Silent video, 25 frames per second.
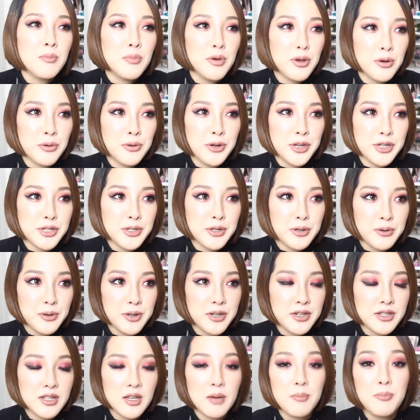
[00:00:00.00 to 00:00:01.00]
beauty
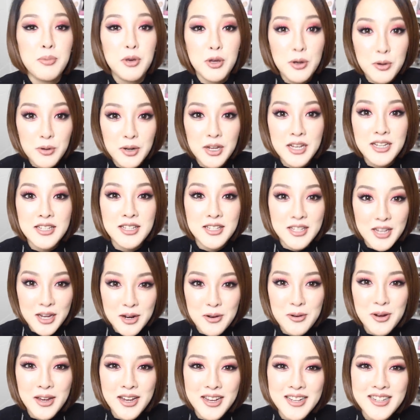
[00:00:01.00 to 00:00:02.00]
series, beauty
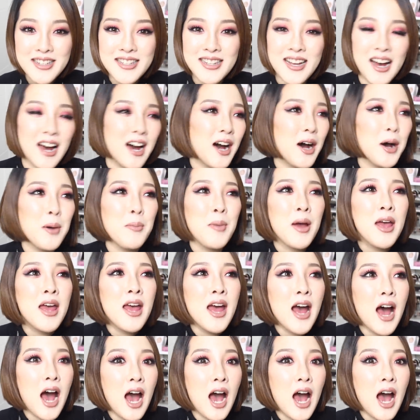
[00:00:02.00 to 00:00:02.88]
series, um,